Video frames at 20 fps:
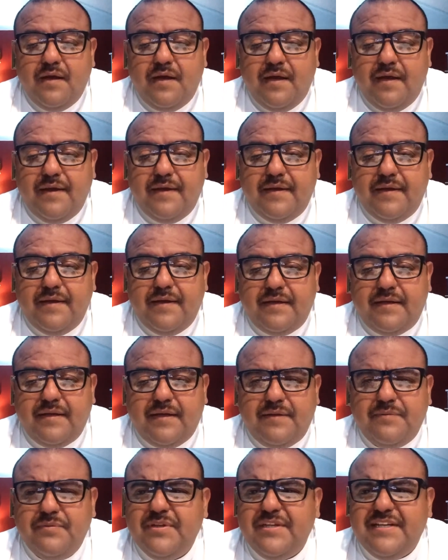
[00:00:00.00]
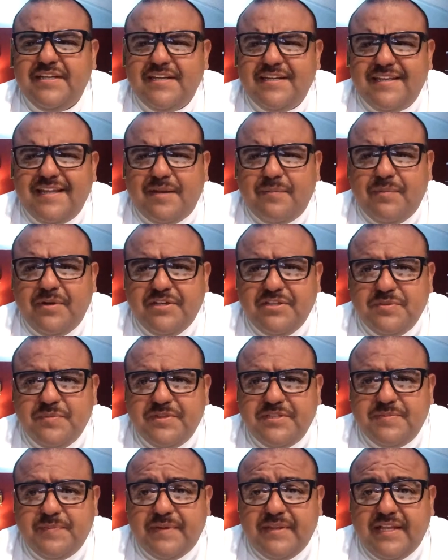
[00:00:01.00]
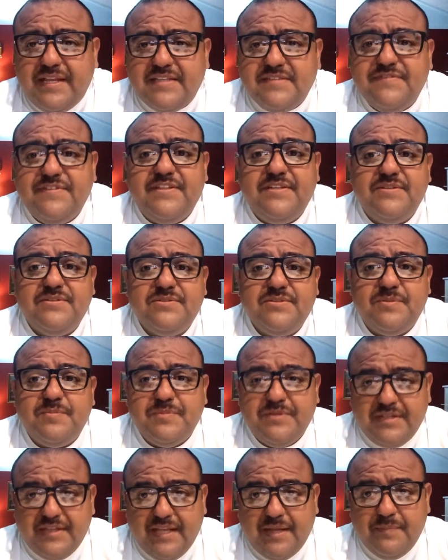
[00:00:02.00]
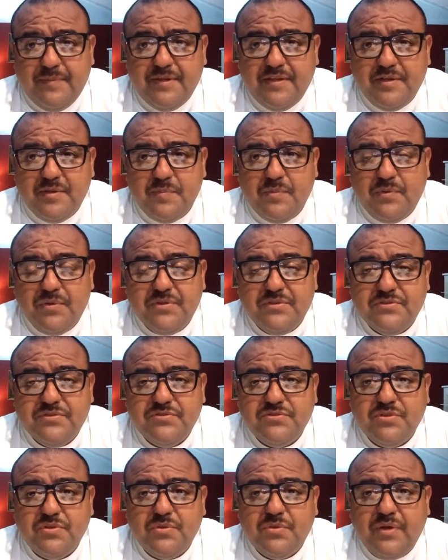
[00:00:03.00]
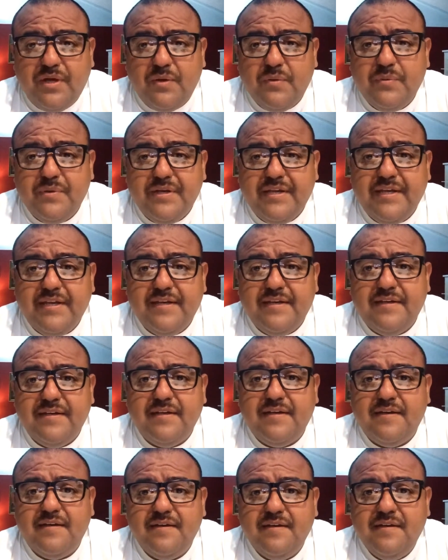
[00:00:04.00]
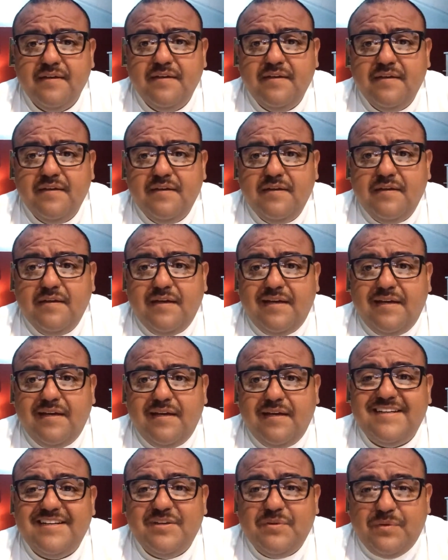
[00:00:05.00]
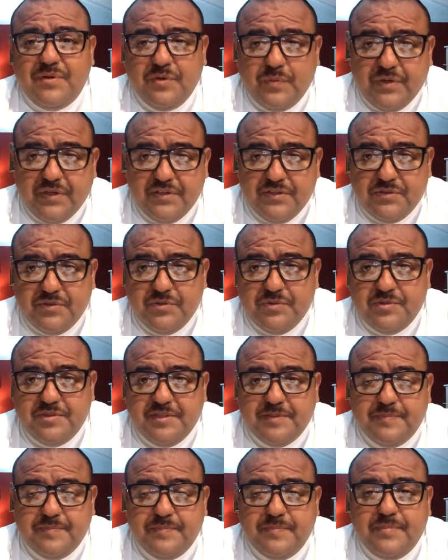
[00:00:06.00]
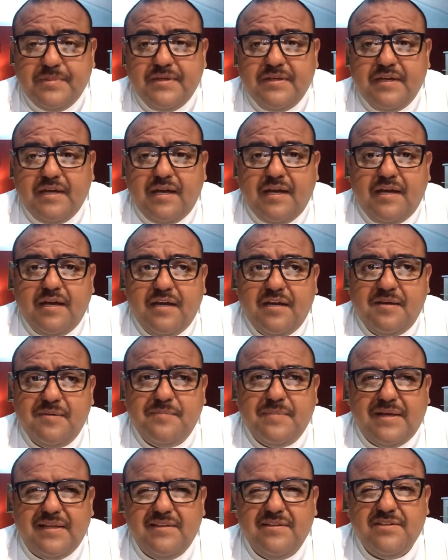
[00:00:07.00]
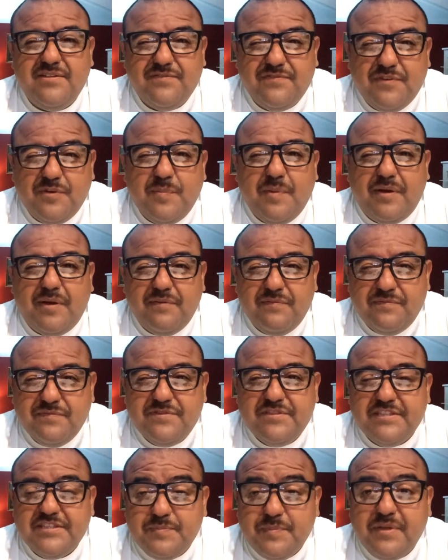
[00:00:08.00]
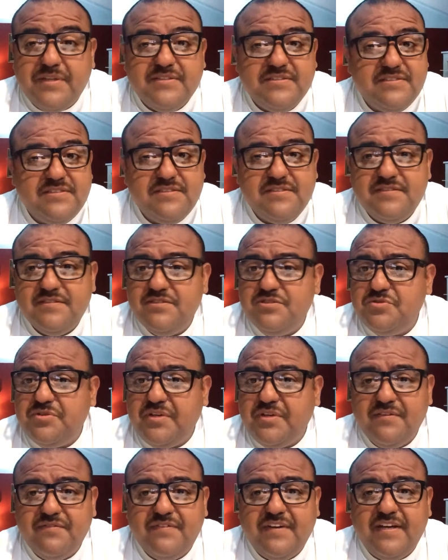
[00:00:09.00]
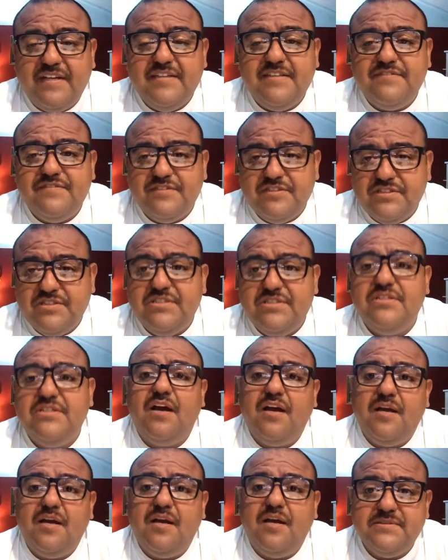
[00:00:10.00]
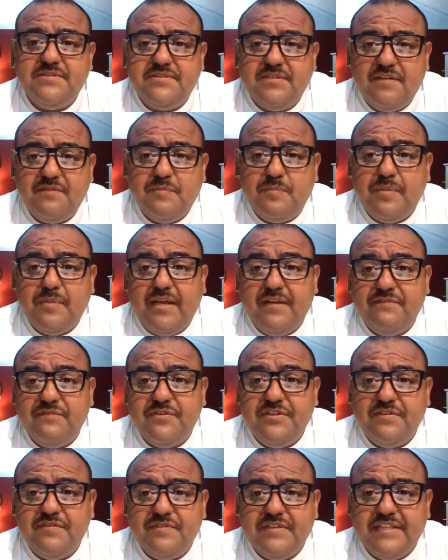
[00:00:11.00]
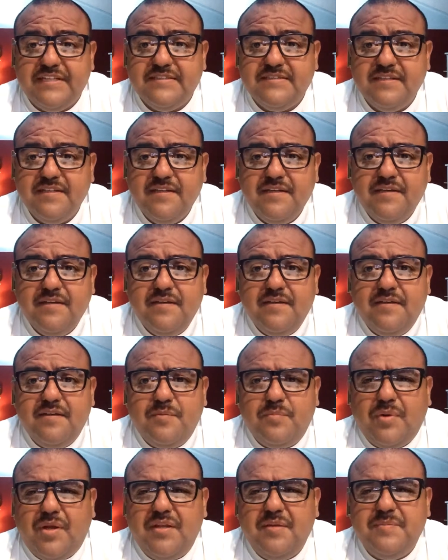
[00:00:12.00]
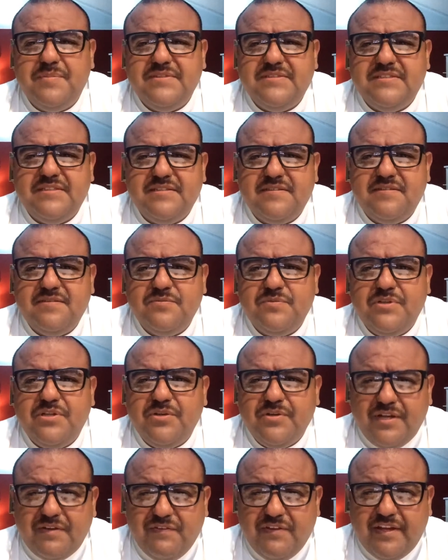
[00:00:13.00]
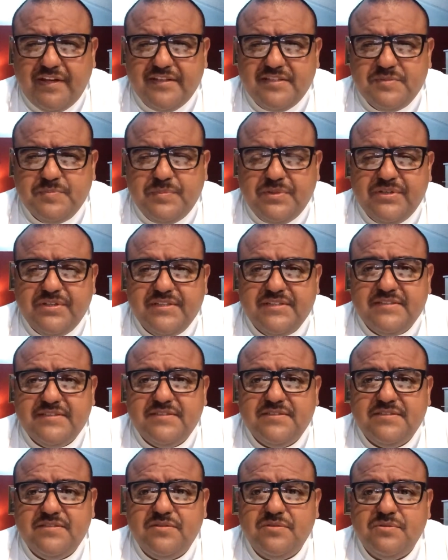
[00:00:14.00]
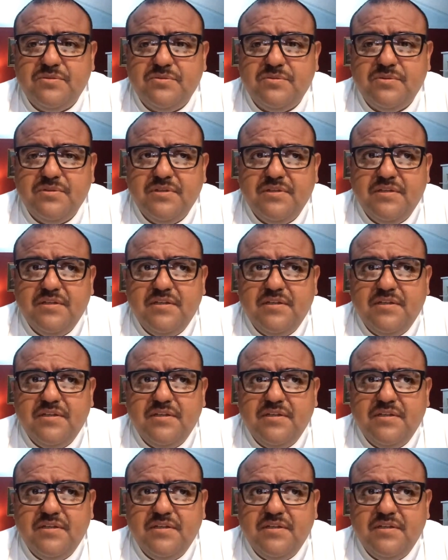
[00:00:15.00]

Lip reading: I really didn't elaborate too much in my last video, so I'm going to elaborate a little more. So I went ahead and decided I want to work on the cruise ship. I looked for about 6 months trying to find different jobs and stuff, applying for different things. The problem is that when you don't have a lot of experience, you